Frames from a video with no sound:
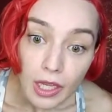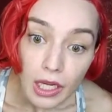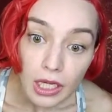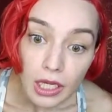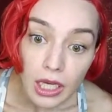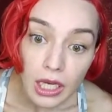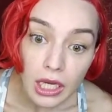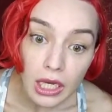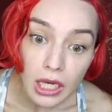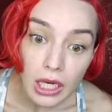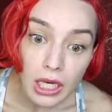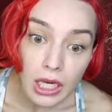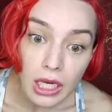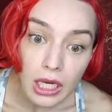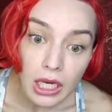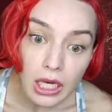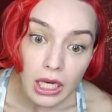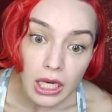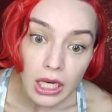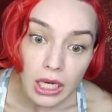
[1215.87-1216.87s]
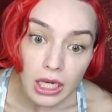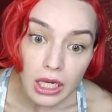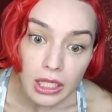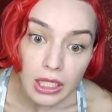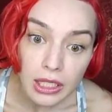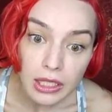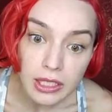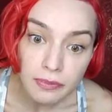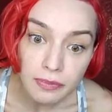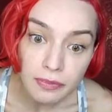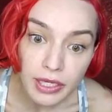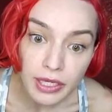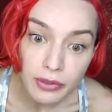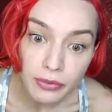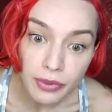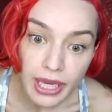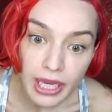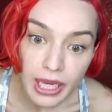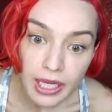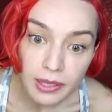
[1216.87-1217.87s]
In a big way,